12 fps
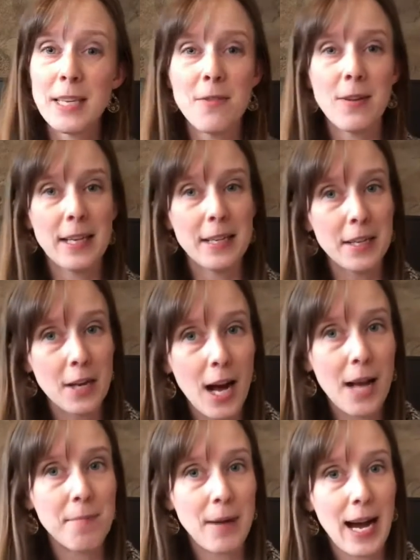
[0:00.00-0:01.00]
you
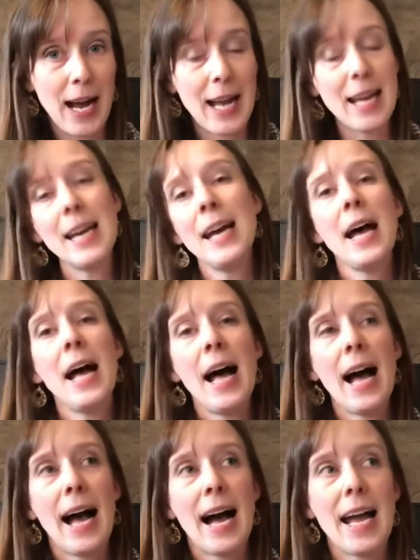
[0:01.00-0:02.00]
cannot buy
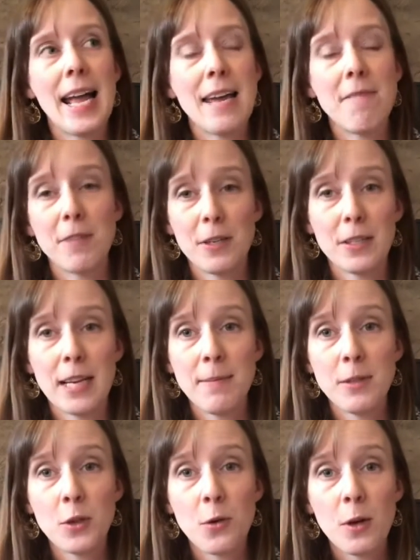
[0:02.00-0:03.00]
at a first-time
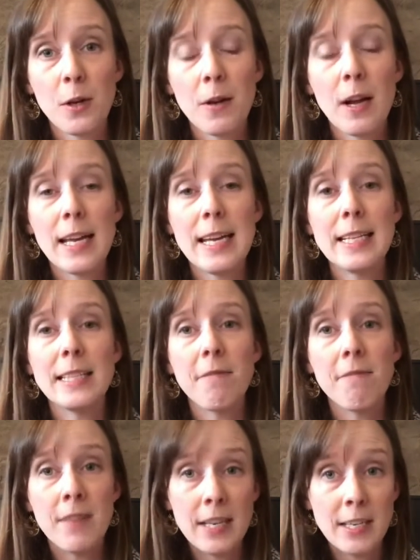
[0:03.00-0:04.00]
store is
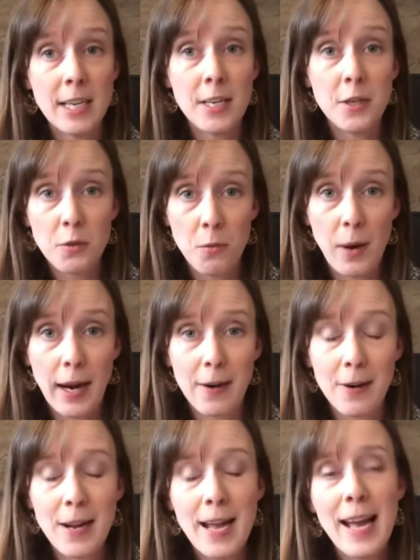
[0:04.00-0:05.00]
vintage wear.
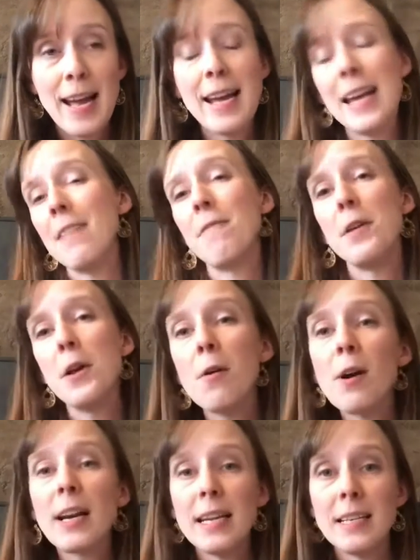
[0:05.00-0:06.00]
If you
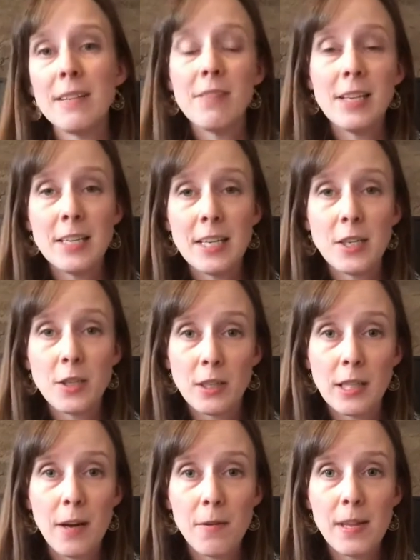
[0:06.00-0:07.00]
are into vintage
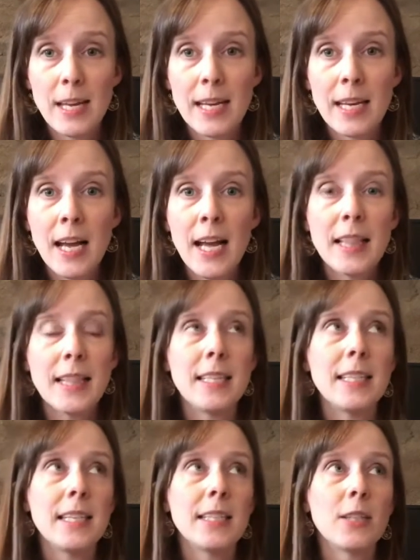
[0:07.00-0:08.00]
clothing,
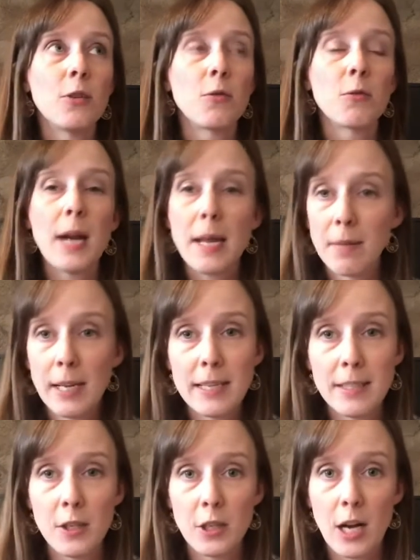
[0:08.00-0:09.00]
this is a great
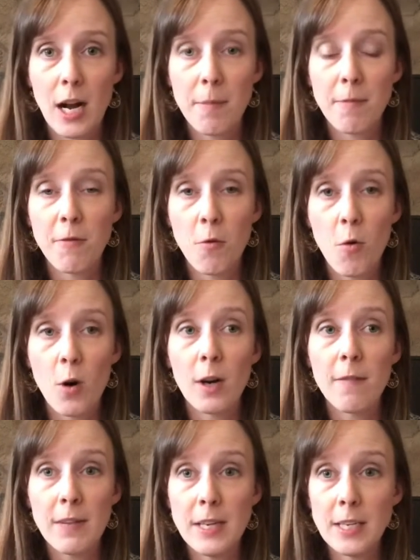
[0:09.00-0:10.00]
place to shop
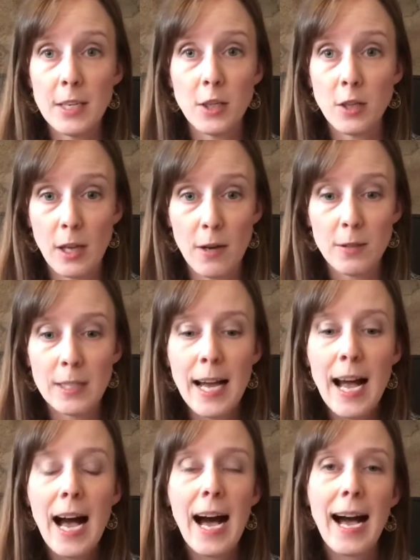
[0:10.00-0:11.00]
for vintage clothes.
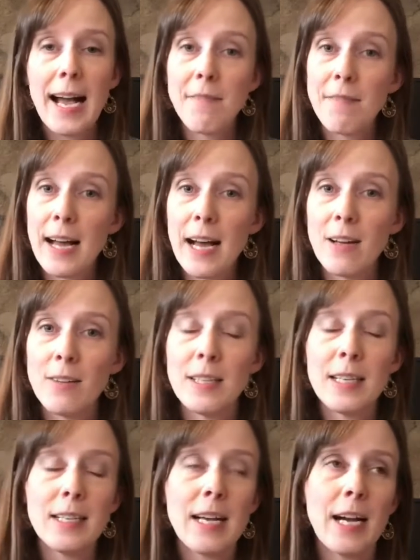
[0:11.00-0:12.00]
I
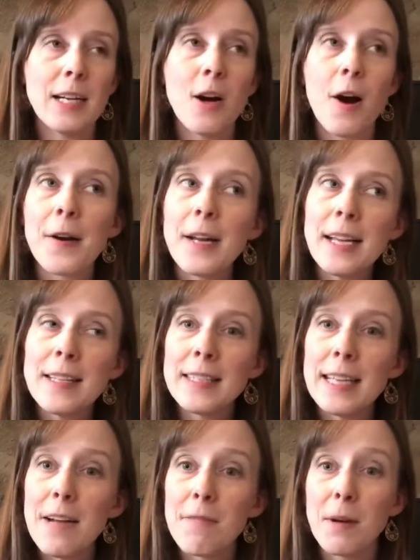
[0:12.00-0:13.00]
found a cardigan
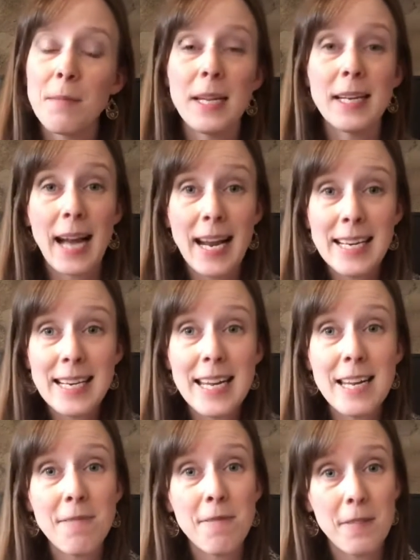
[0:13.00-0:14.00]
set from the
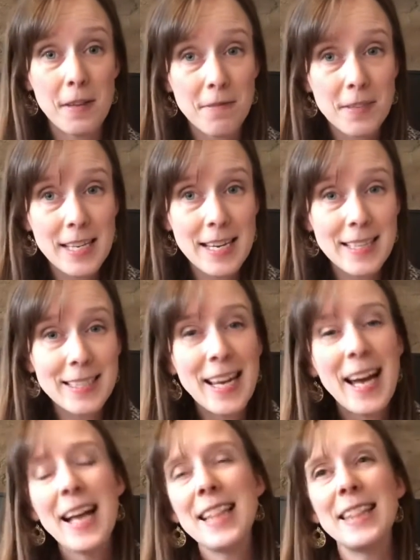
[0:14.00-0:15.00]
1950s
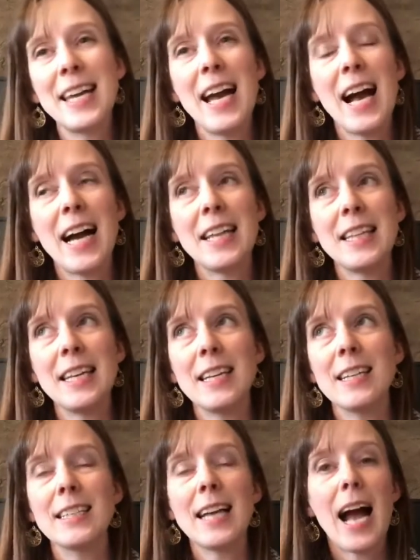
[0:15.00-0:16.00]
that I think
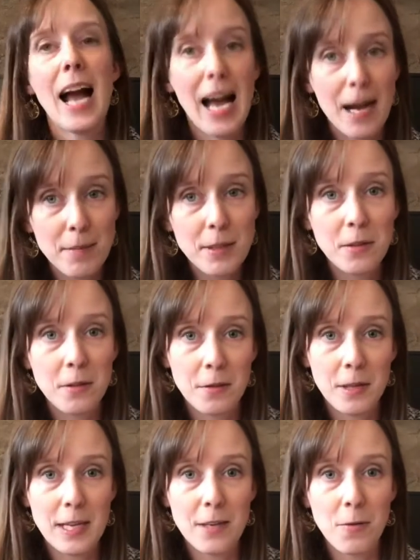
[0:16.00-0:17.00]
is
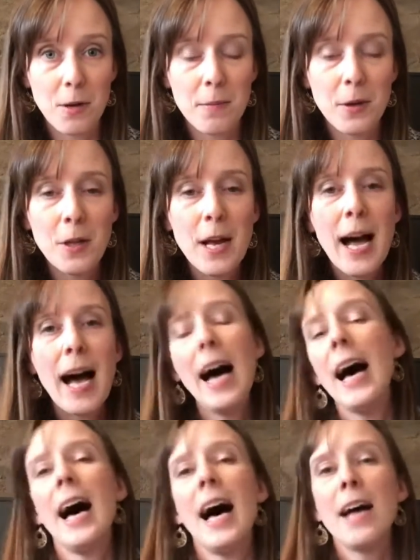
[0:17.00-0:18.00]
absolutely adorable.
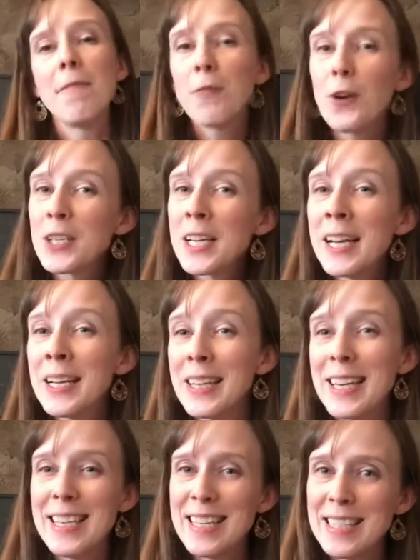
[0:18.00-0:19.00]

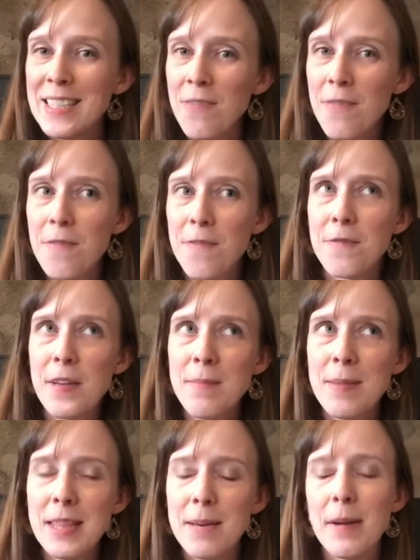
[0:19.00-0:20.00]
Unfortunately, it doesn't fit
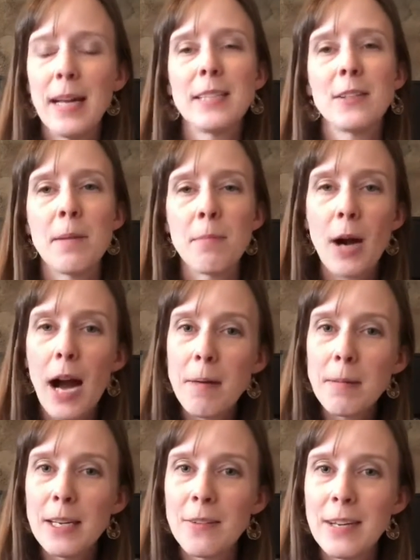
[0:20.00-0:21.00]
me the best, so I'm
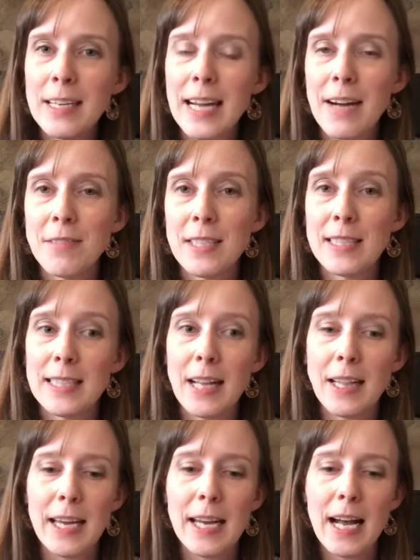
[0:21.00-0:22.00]
probably going to have to sell it